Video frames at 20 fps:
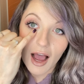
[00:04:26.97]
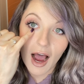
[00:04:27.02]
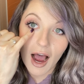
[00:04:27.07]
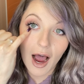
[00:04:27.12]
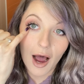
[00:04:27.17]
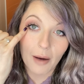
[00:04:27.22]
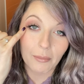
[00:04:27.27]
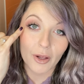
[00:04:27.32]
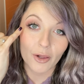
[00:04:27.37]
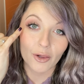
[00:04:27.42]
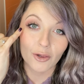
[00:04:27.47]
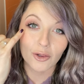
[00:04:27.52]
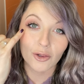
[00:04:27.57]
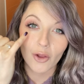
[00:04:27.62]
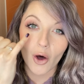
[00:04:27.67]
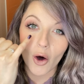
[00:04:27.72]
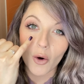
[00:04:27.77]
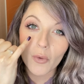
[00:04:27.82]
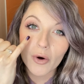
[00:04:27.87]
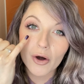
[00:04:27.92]
um,
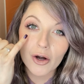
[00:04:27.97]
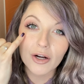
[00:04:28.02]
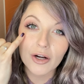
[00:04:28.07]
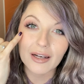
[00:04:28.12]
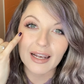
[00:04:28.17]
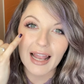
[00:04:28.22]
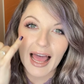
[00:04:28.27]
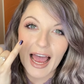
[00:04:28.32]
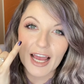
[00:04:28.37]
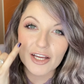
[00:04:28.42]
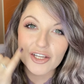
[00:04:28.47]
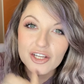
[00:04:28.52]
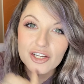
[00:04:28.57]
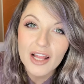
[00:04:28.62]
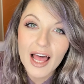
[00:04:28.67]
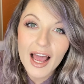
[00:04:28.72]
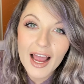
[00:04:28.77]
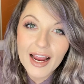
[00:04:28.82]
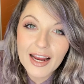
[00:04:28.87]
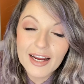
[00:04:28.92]
lower lash
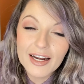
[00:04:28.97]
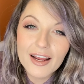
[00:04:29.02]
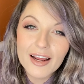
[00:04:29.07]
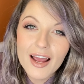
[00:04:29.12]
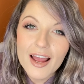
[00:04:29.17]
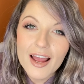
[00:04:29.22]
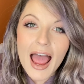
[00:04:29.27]
line